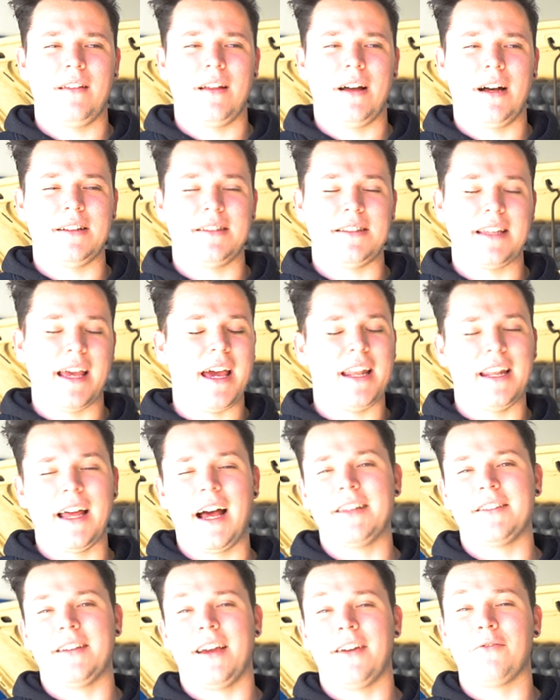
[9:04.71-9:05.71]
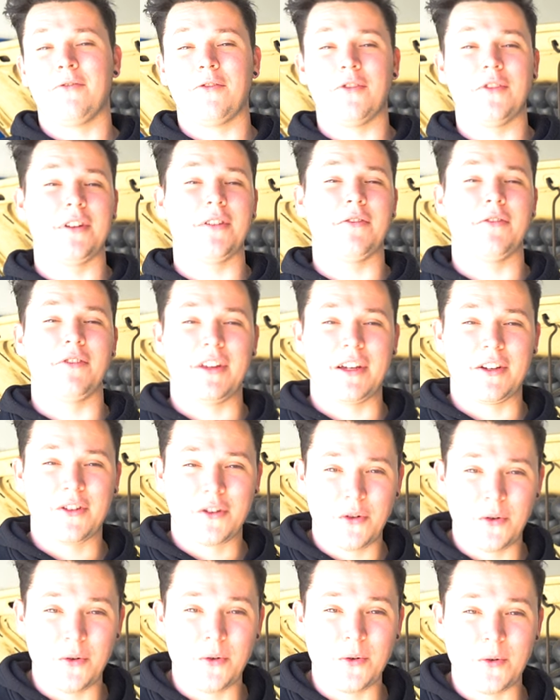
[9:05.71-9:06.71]
uh, Dan has a really, really
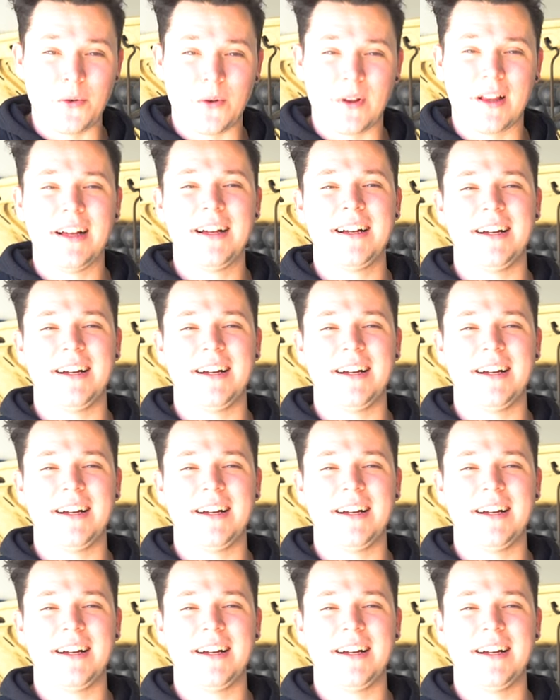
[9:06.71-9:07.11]
cool